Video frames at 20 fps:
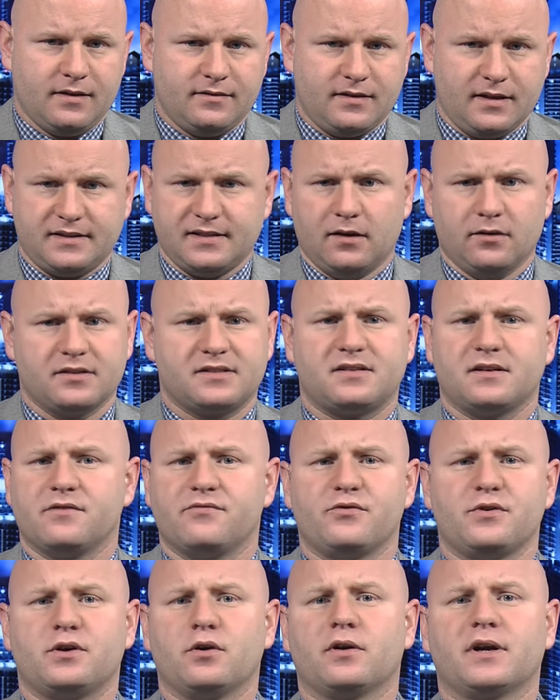They tell us that
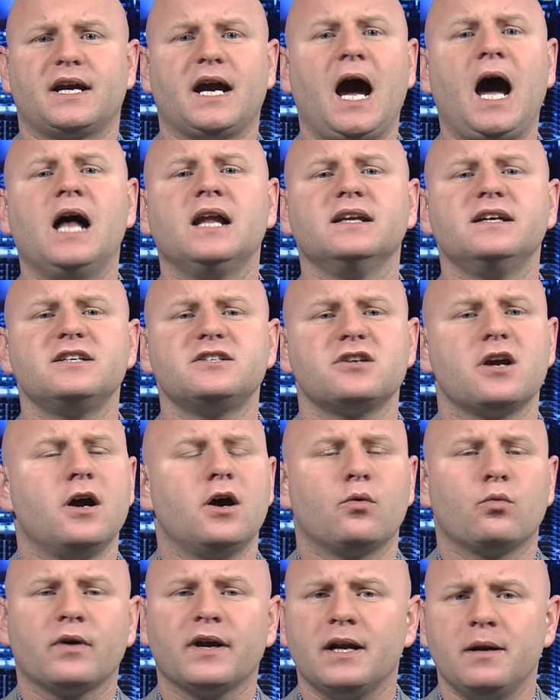if we go to college,
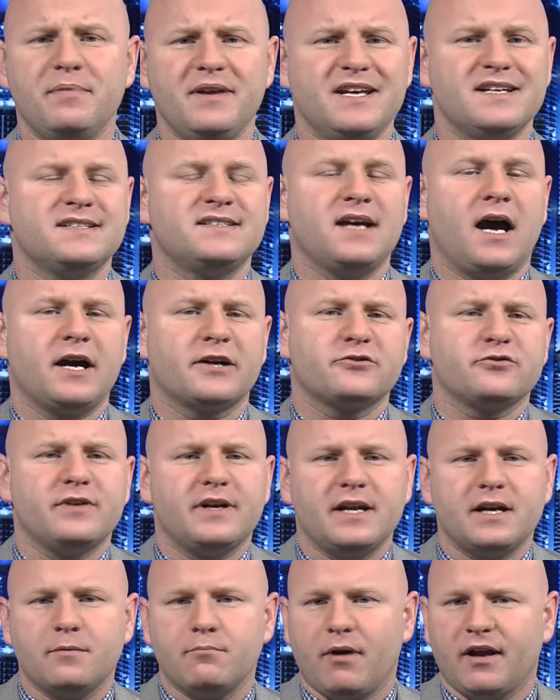we're going to be
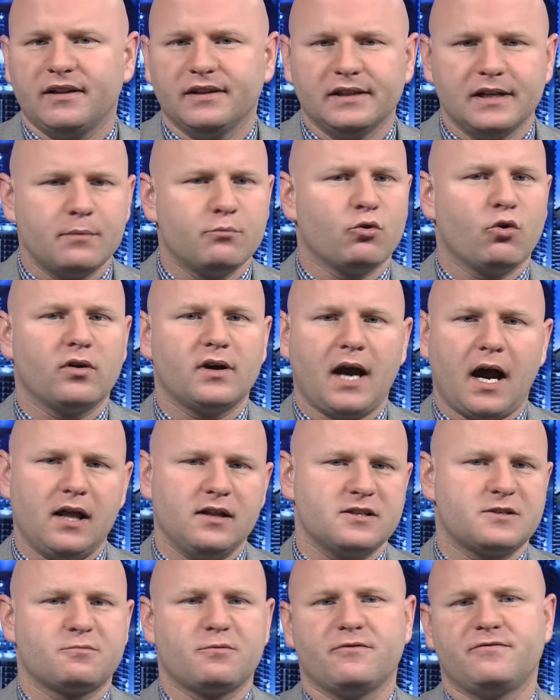indoctrinated by liberal
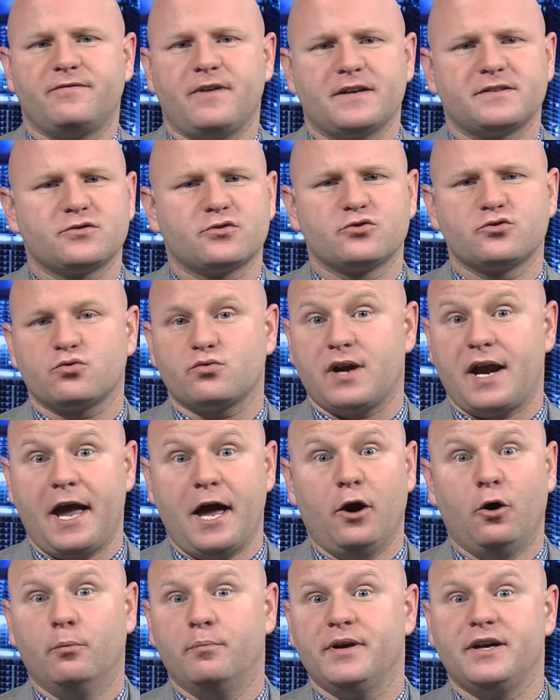college professors who are
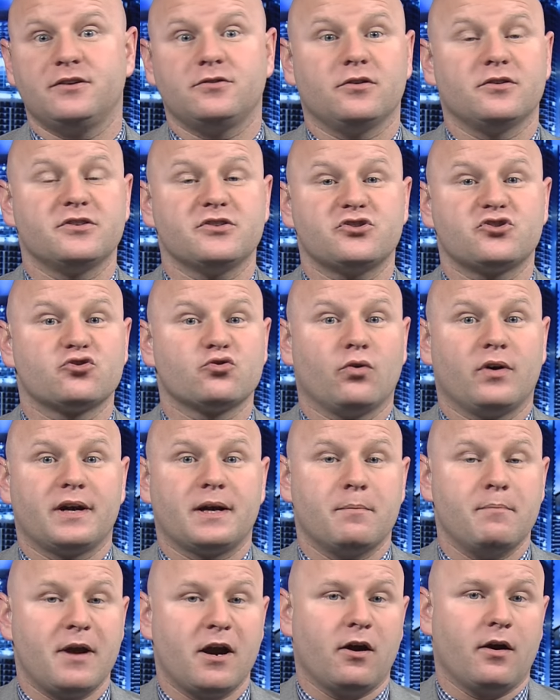hell bent on destroying
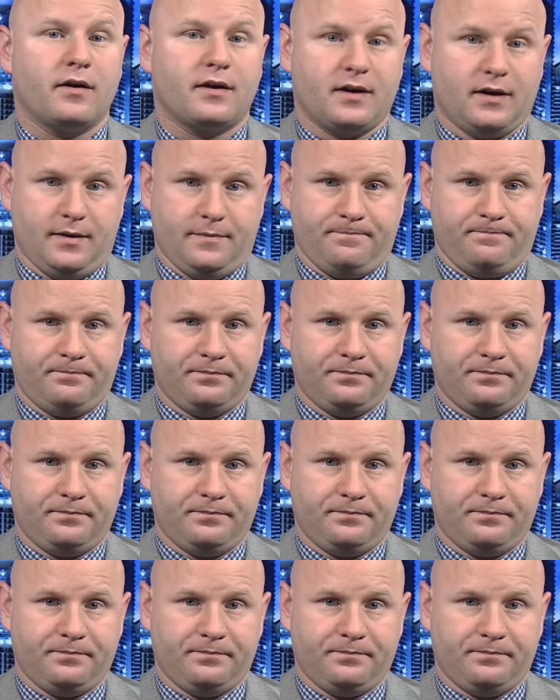America.